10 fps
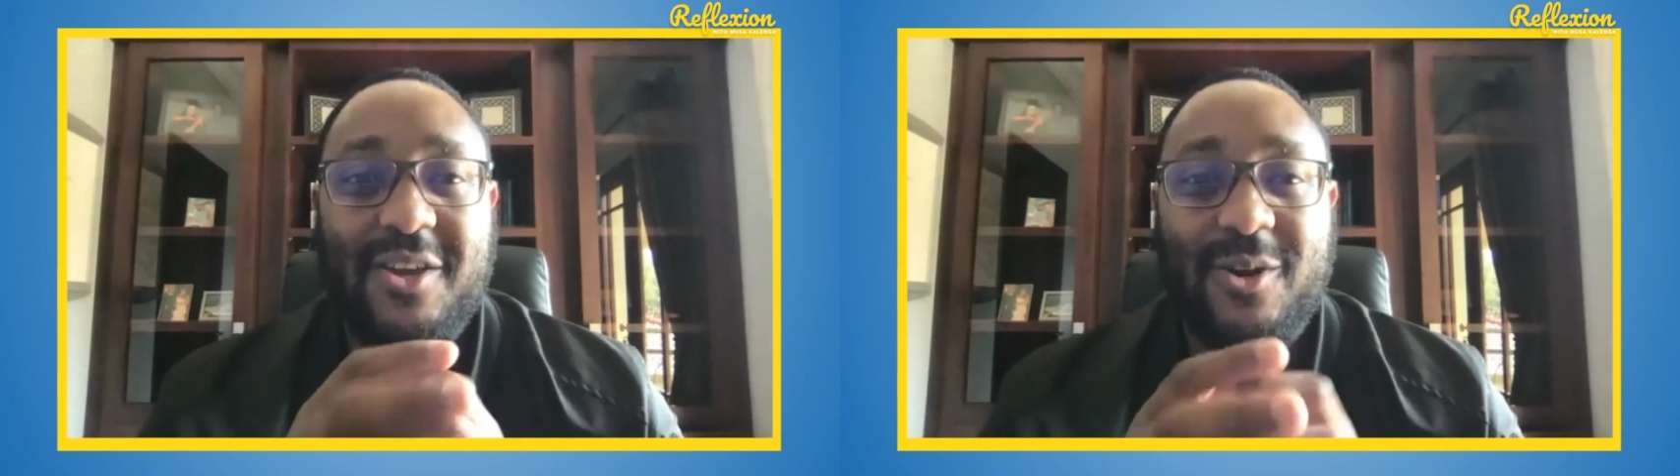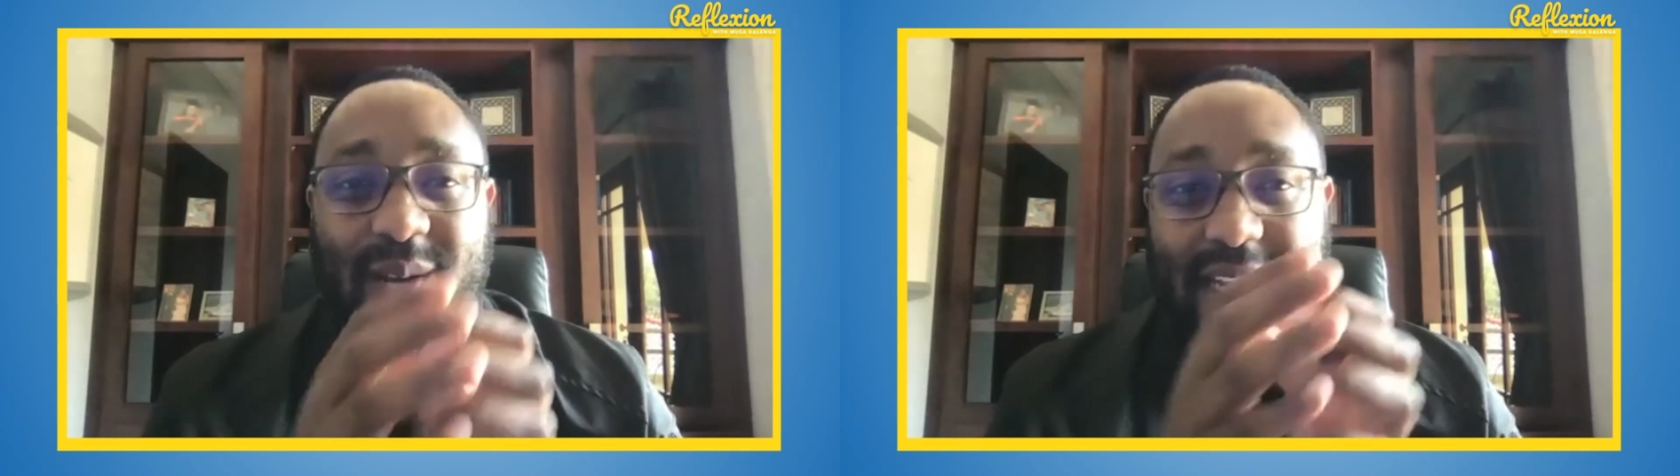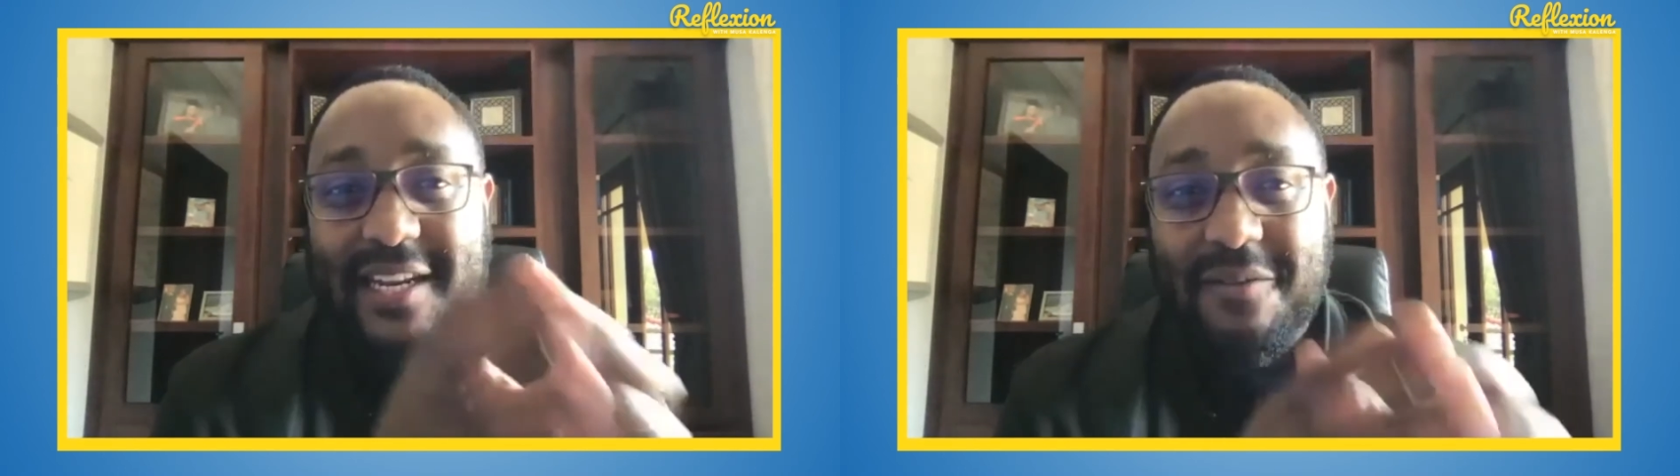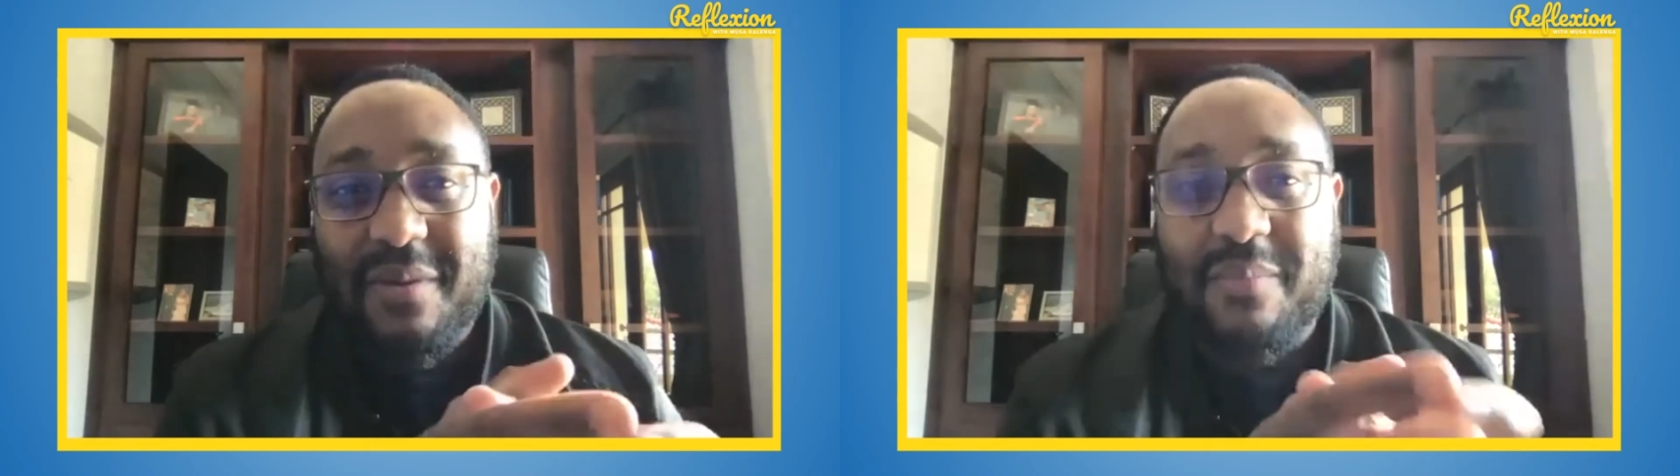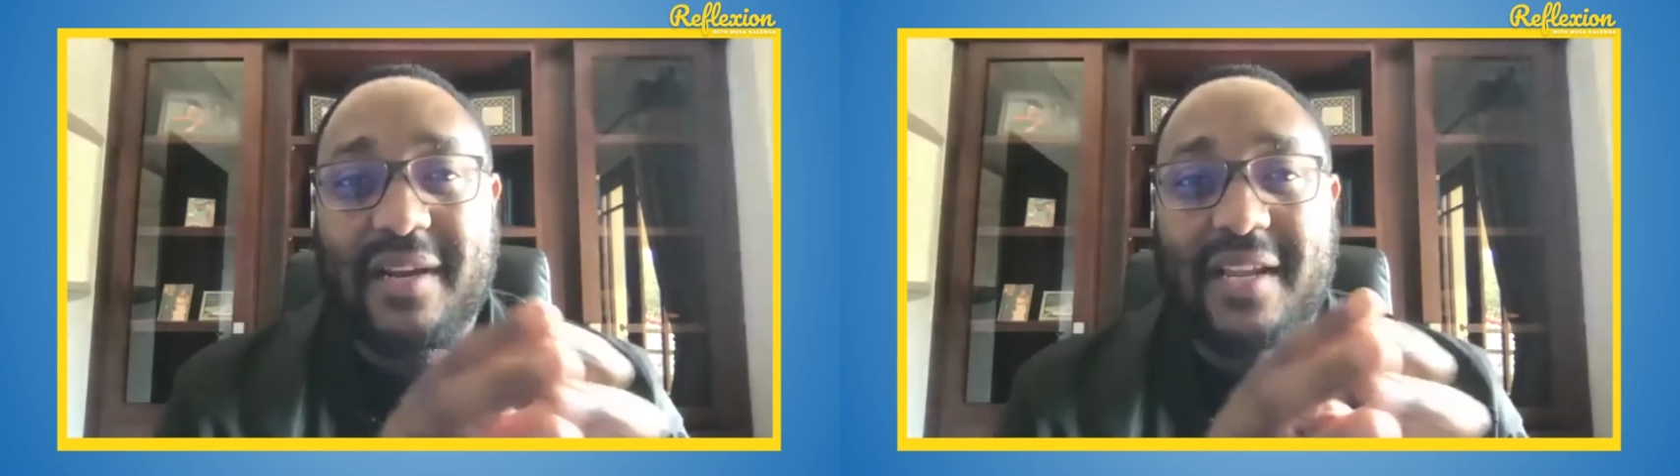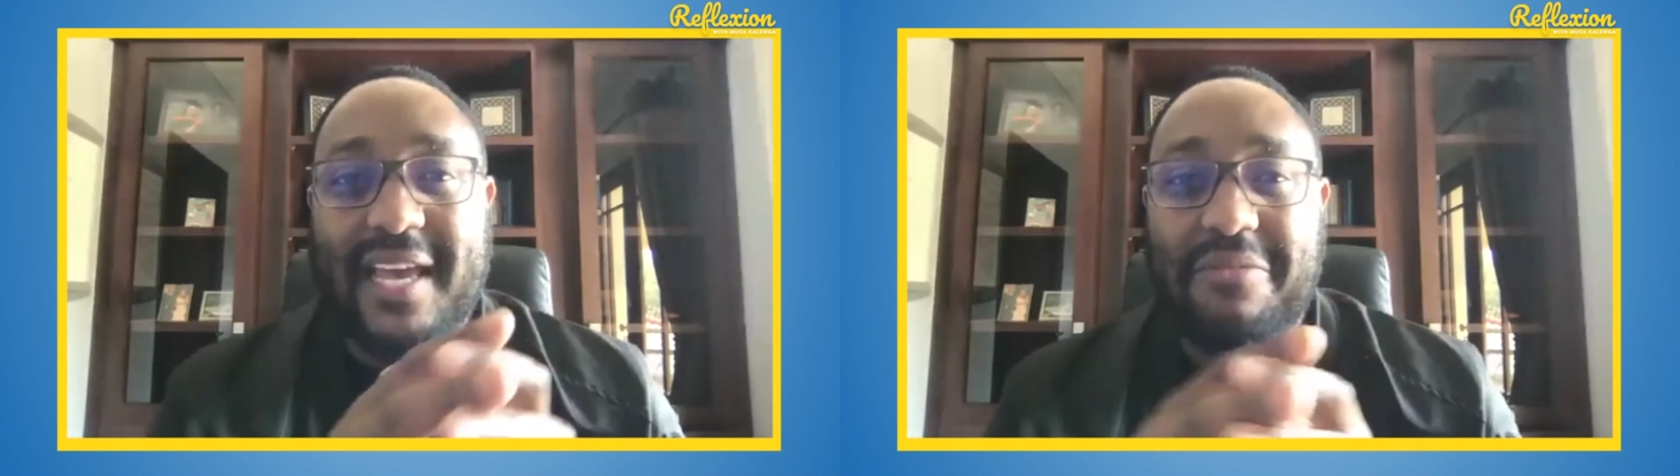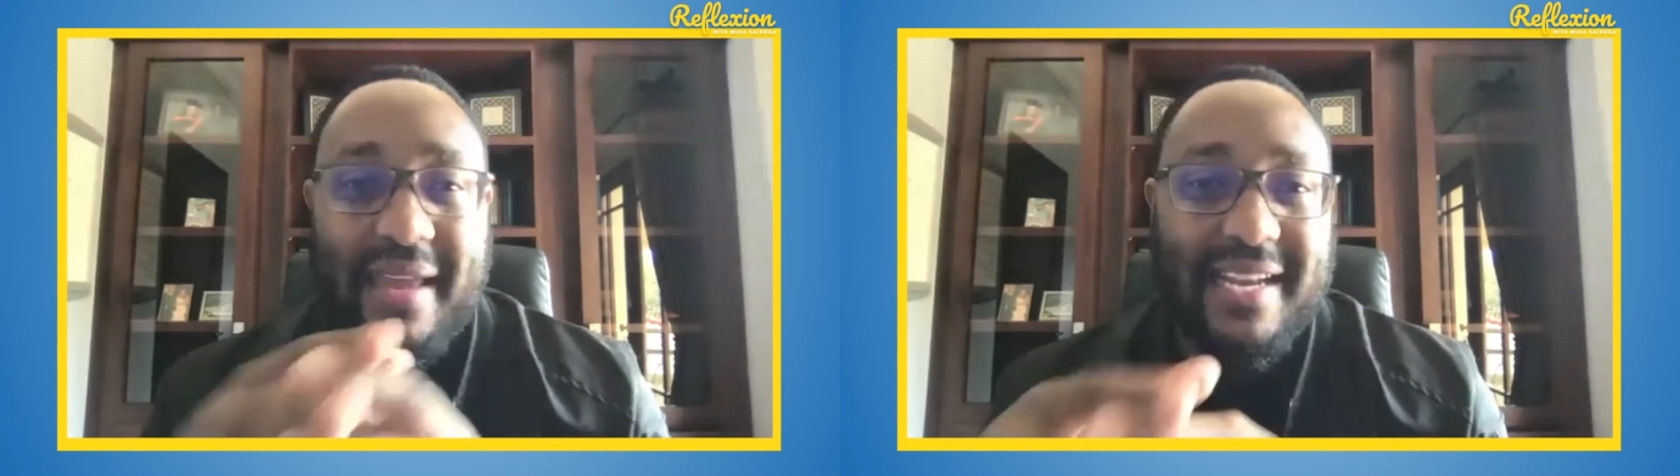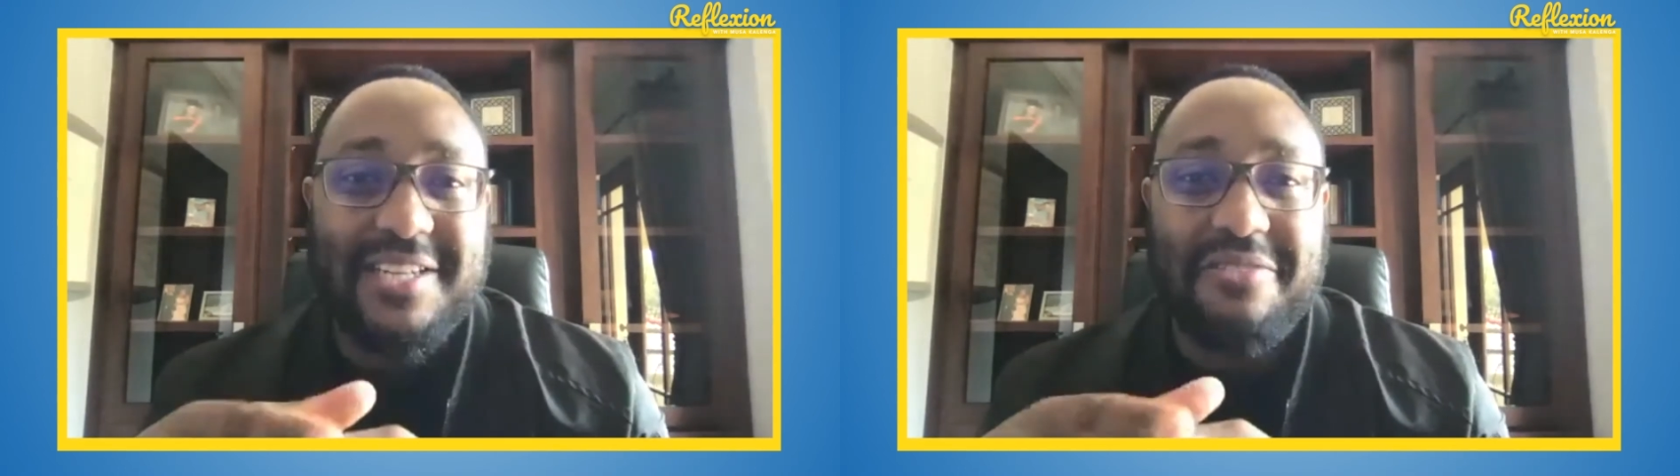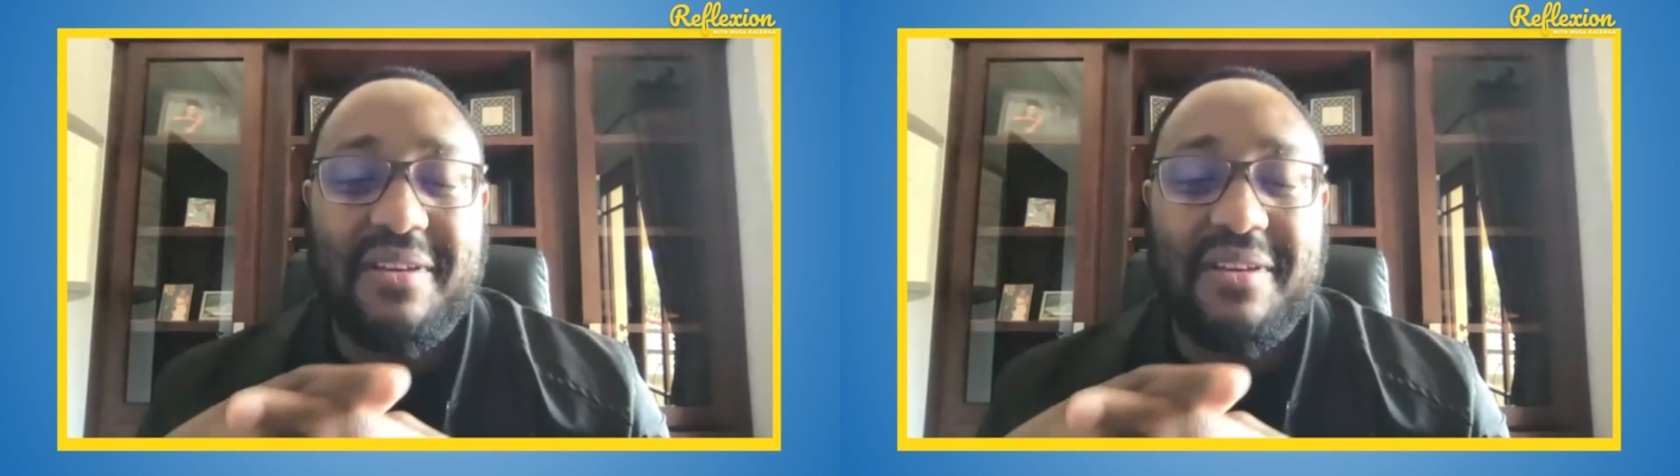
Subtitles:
leading people and managing